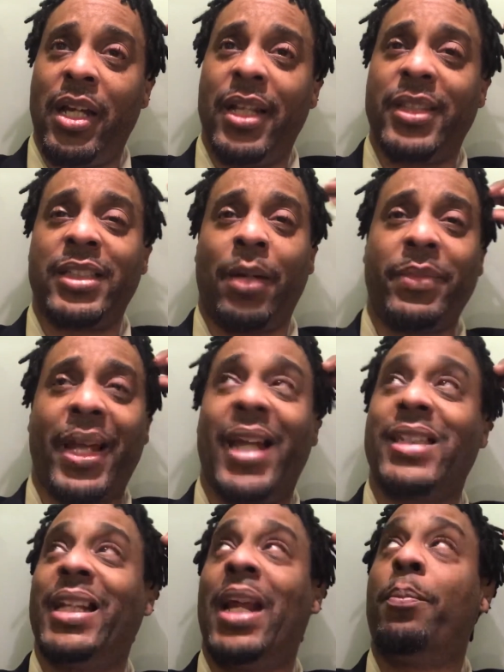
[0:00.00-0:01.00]
some things
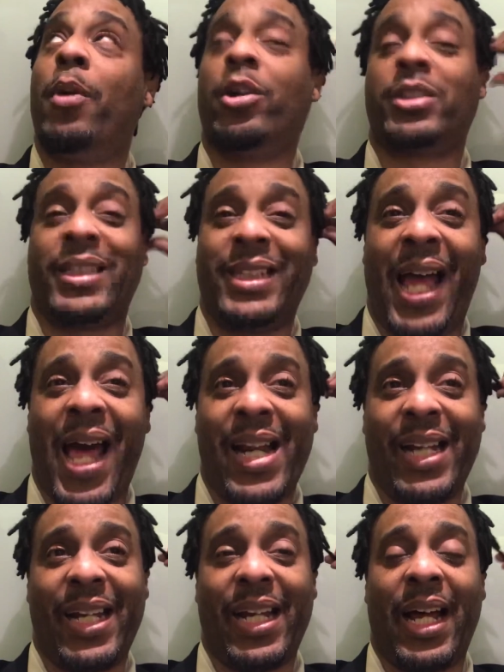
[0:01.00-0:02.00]
in their
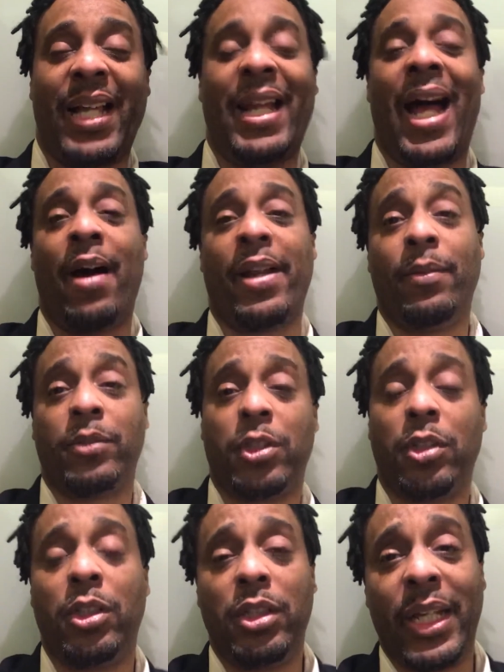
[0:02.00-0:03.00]
personality allow them to
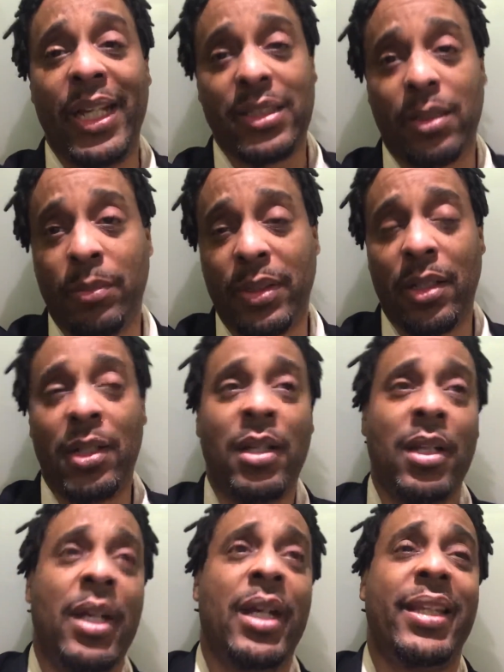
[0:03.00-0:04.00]
get some
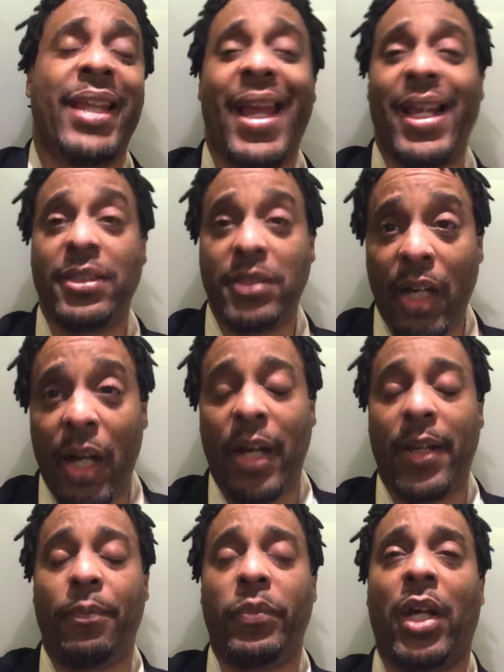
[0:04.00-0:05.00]
things done.